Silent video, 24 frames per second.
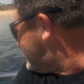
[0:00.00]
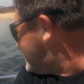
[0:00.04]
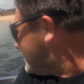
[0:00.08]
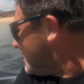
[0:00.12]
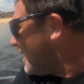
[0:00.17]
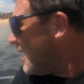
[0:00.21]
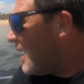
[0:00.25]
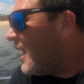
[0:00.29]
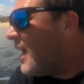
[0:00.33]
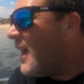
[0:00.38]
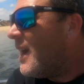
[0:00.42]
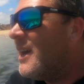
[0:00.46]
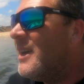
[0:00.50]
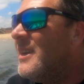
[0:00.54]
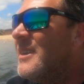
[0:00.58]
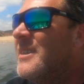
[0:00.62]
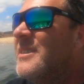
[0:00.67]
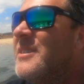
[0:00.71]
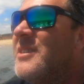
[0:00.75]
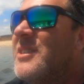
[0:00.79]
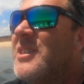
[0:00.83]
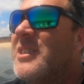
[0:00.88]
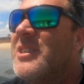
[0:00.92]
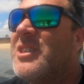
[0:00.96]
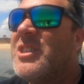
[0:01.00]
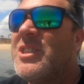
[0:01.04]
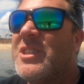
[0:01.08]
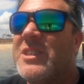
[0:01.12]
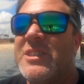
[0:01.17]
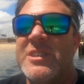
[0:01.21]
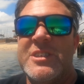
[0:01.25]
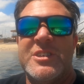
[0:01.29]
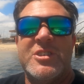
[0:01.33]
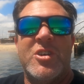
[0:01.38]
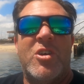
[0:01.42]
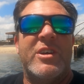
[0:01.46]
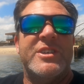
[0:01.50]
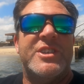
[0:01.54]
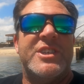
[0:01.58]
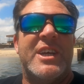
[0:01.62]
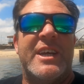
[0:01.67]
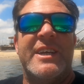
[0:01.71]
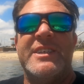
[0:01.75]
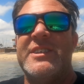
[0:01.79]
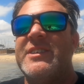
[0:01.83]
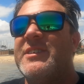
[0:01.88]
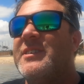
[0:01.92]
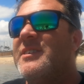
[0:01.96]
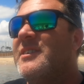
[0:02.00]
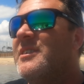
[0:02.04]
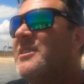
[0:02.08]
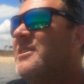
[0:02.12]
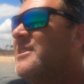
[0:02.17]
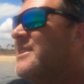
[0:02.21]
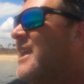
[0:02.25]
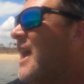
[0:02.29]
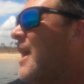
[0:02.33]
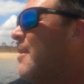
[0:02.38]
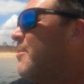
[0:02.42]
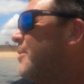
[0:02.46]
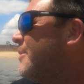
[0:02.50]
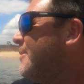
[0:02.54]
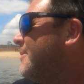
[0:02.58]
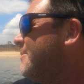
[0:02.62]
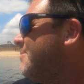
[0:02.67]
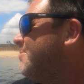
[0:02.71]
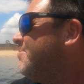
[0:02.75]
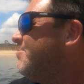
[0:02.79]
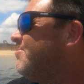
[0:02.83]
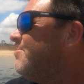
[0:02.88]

It's just the tide changes has just happened.